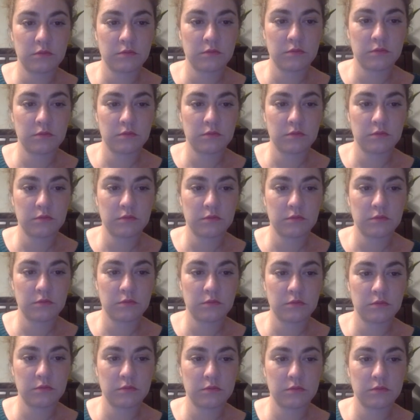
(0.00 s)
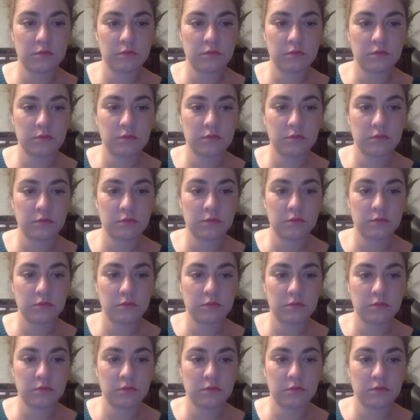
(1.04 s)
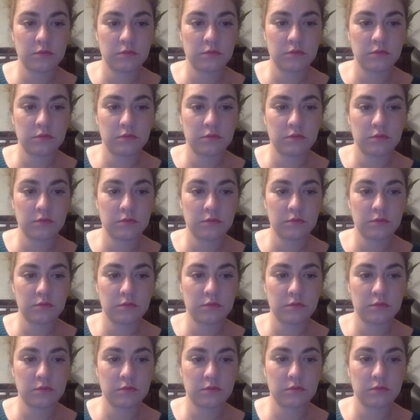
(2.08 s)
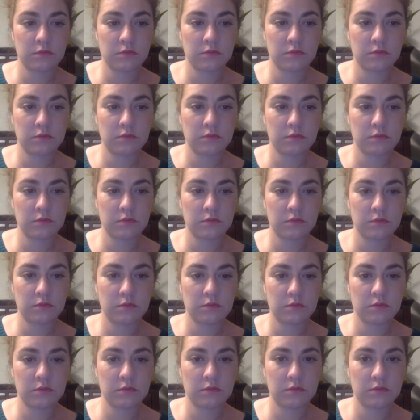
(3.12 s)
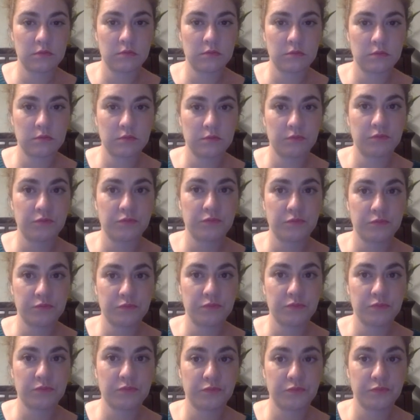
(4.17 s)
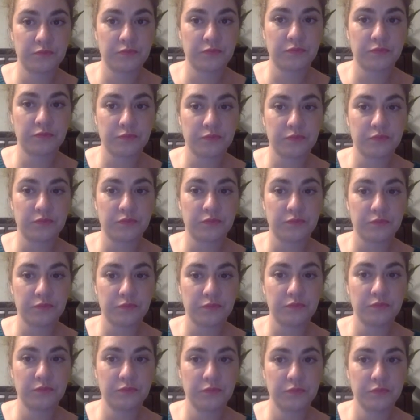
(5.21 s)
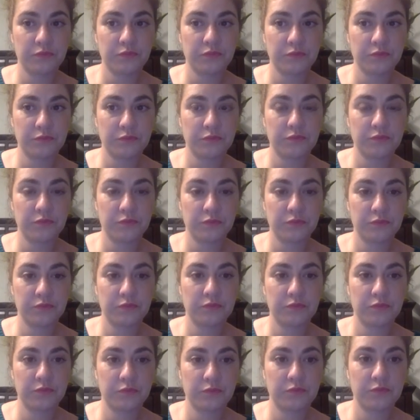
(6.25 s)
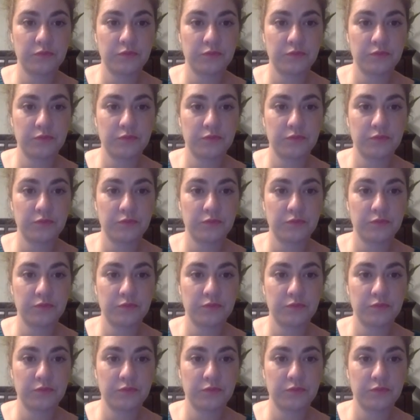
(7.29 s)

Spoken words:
[no speech]